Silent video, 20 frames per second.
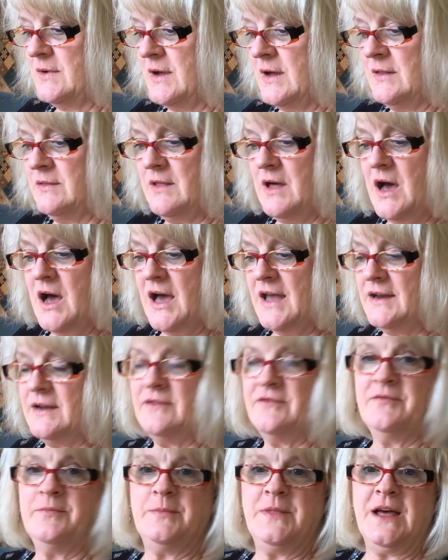a lot
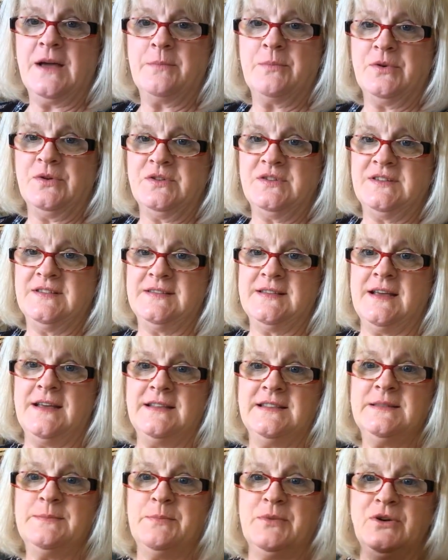of Blackbird
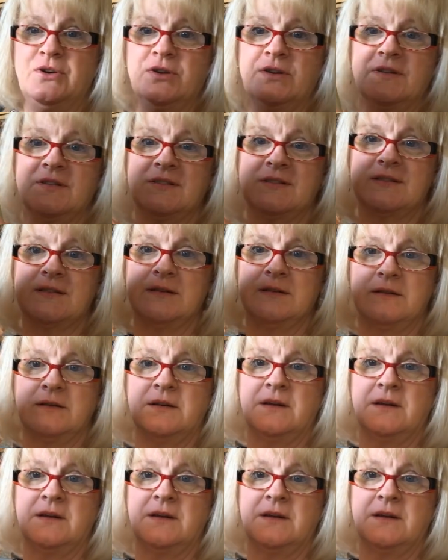Designs books.